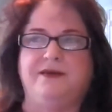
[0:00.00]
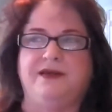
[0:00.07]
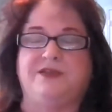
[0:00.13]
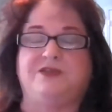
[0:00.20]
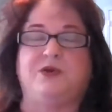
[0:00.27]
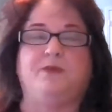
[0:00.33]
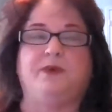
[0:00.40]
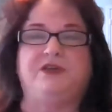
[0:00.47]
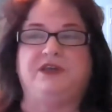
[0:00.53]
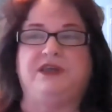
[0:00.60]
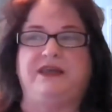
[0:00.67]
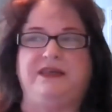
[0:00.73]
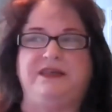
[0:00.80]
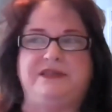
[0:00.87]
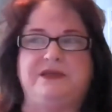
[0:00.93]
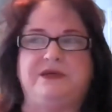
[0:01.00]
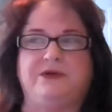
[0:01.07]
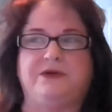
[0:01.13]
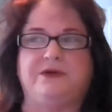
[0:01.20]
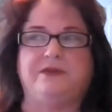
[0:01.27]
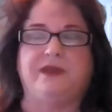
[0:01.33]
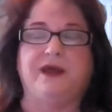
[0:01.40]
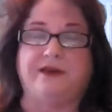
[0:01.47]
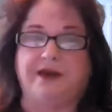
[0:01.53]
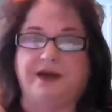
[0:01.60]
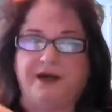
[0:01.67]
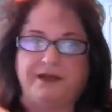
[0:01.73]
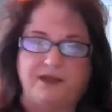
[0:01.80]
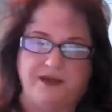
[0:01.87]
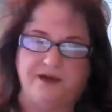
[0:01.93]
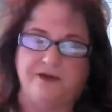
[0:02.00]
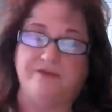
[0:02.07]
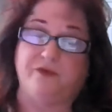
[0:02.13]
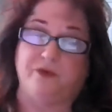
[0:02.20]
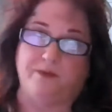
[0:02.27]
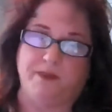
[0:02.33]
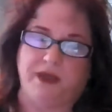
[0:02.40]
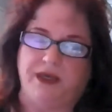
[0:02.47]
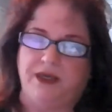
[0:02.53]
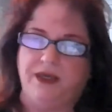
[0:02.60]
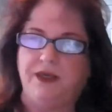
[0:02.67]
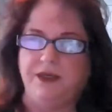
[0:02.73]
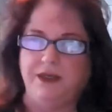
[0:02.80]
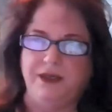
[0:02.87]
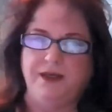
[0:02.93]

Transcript: it's so much easier than cutting for me.